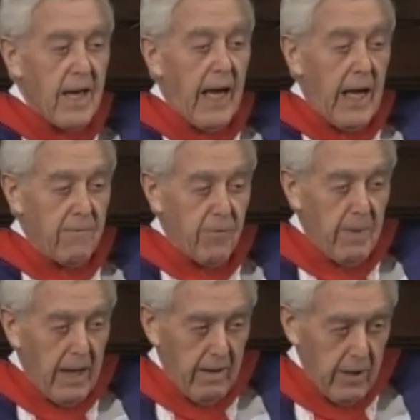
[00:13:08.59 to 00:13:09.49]
and from
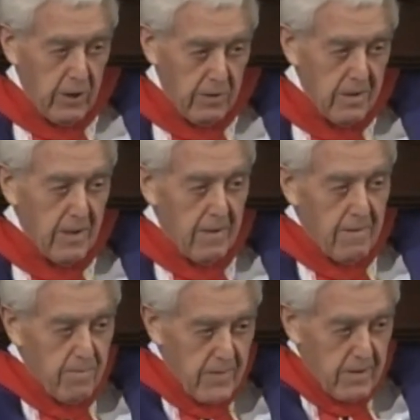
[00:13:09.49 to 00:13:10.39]
our own
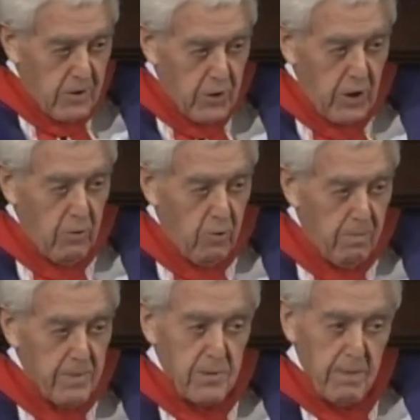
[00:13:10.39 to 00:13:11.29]
continual
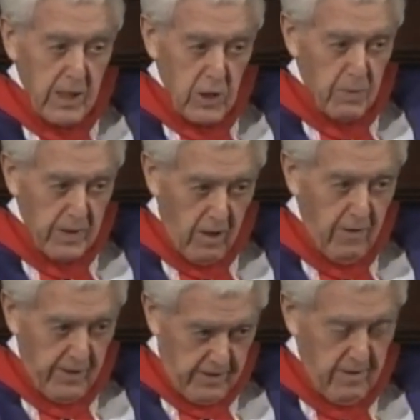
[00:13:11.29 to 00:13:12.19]
mismanagement of
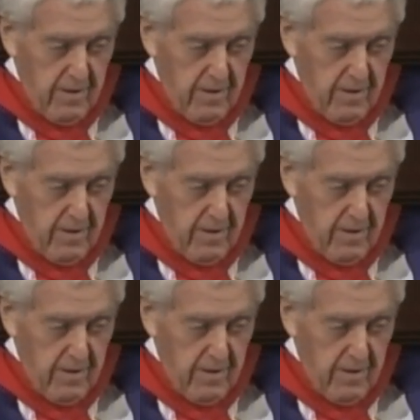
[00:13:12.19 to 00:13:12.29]
it,